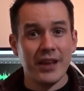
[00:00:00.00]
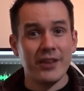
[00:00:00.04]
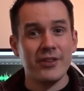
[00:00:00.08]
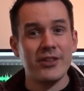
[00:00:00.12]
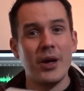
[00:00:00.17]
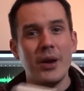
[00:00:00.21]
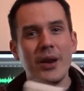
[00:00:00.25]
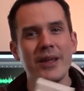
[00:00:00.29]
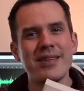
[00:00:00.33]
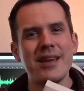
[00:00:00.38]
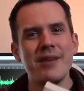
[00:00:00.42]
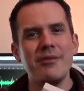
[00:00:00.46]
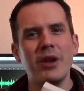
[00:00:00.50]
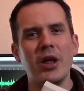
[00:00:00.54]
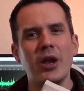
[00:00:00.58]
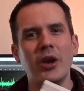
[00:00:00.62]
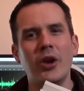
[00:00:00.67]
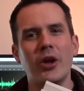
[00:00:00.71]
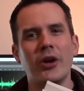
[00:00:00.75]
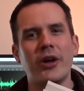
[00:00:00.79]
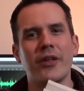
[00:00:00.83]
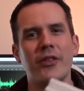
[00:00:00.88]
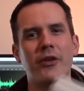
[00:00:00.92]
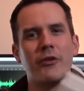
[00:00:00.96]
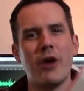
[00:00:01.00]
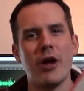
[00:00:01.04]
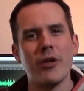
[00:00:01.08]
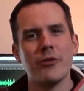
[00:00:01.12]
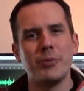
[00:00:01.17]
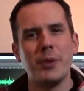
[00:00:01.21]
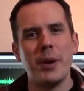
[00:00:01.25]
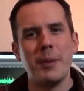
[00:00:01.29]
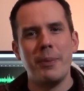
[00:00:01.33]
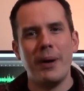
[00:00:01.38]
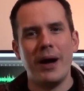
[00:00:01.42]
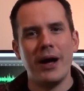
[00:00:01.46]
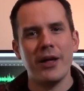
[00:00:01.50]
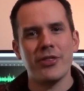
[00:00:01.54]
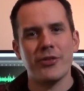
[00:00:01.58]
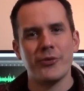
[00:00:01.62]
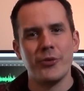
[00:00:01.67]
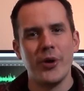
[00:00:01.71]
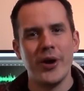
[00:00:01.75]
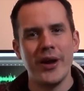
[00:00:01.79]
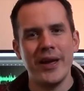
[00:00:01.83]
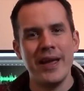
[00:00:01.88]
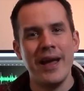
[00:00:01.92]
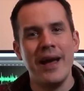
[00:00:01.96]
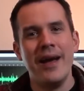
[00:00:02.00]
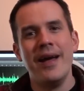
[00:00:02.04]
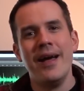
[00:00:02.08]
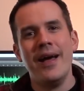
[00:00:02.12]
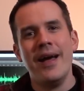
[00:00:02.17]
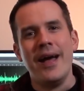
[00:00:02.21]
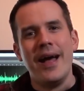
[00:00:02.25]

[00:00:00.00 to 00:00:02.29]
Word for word: So let's have a little look at the Raspberry Pi 3.